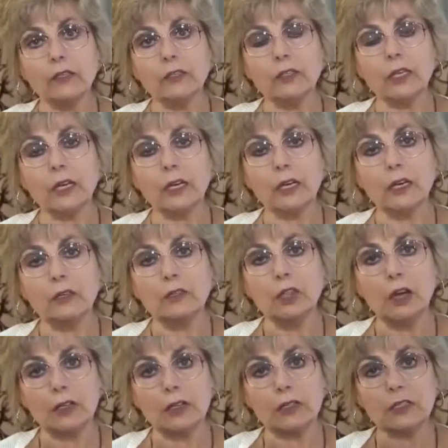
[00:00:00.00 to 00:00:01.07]
and
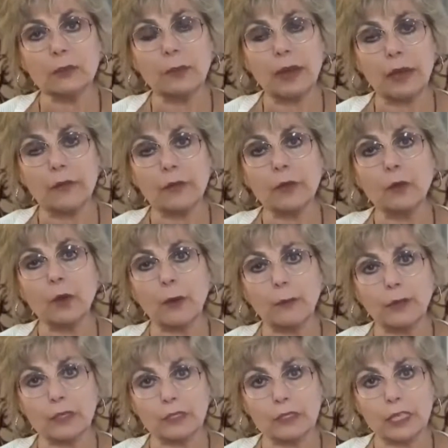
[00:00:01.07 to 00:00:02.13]
talks about
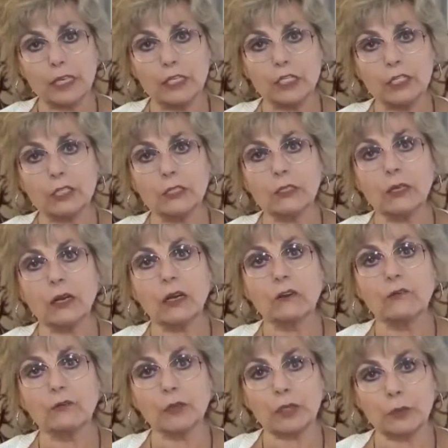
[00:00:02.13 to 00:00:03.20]
the weaponization